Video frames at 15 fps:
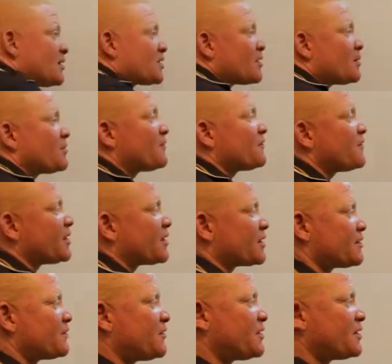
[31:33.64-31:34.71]
income
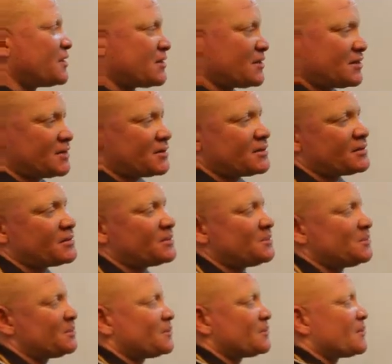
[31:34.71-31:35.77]
effect first.
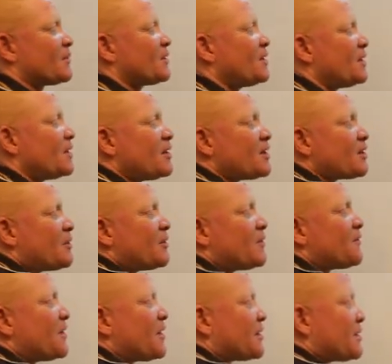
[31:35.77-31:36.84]
The income
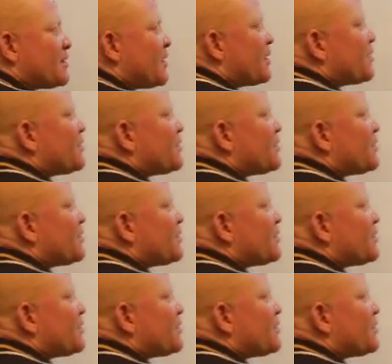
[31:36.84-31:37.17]
effect, there